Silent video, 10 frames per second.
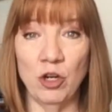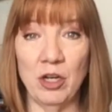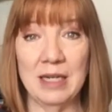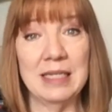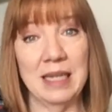you're
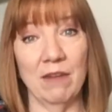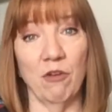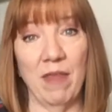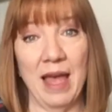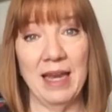going to sing
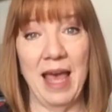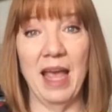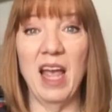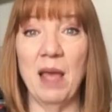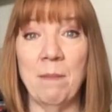for that
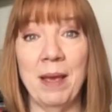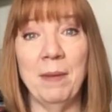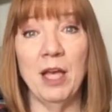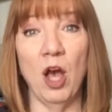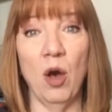day and
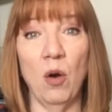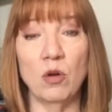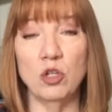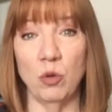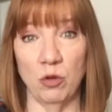maybe
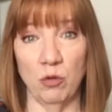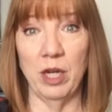go 2 or